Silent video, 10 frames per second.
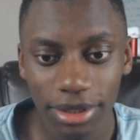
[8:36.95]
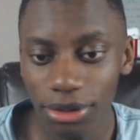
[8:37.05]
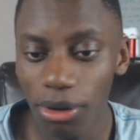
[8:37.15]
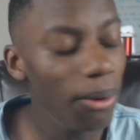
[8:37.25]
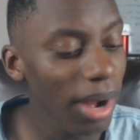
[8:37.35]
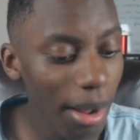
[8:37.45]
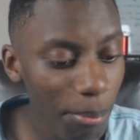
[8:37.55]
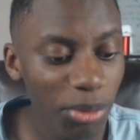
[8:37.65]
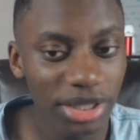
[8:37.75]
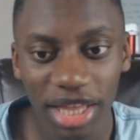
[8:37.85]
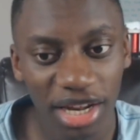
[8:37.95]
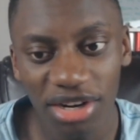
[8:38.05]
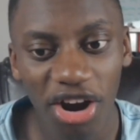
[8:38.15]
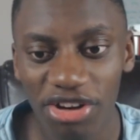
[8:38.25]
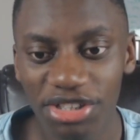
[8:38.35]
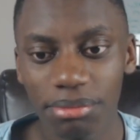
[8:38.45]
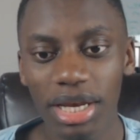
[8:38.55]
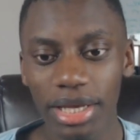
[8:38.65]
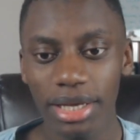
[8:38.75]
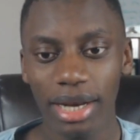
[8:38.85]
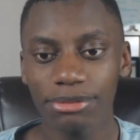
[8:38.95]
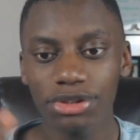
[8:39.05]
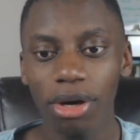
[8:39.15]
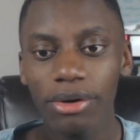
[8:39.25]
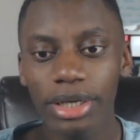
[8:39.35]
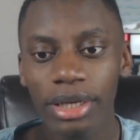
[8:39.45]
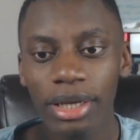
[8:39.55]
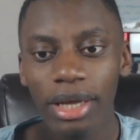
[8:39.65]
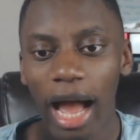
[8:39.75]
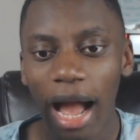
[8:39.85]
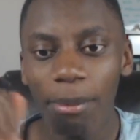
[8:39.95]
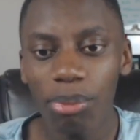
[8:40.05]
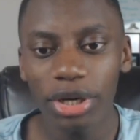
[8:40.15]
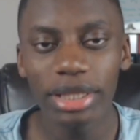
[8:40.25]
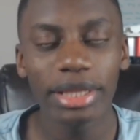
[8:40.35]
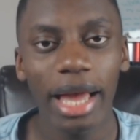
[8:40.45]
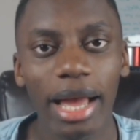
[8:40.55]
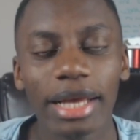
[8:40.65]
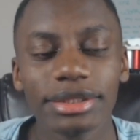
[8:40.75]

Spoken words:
No, I'm putting that at 100 million. I'm sorry. I'm putting that